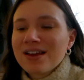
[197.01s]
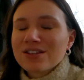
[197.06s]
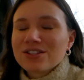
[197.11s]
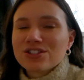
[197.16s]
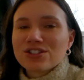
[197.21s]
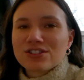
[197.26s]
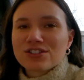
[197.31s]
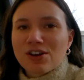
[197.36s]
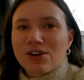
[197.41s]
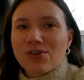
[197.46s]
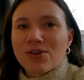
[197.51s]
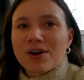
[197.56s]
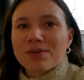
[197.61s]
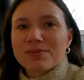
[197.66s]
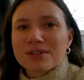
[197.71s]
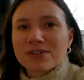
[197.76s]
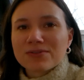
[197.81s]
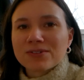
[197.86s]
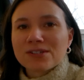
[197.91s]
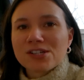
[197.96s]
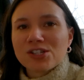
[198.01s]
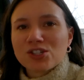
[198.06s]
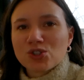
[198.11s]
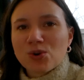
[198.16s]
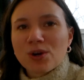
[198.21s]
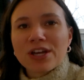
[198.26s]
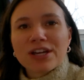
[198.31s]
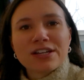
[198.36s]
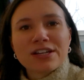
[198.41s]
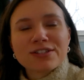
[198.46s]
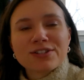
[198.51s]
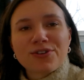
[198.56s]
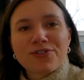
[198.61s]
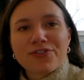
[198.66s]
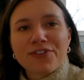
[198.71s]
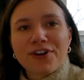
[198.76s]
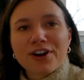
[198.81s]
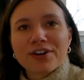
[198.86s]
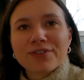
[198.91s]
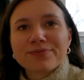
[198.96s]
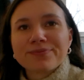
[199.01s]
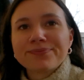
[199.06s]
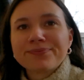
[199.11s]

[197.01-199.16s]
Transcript: So I'm definitely enjoying it so far.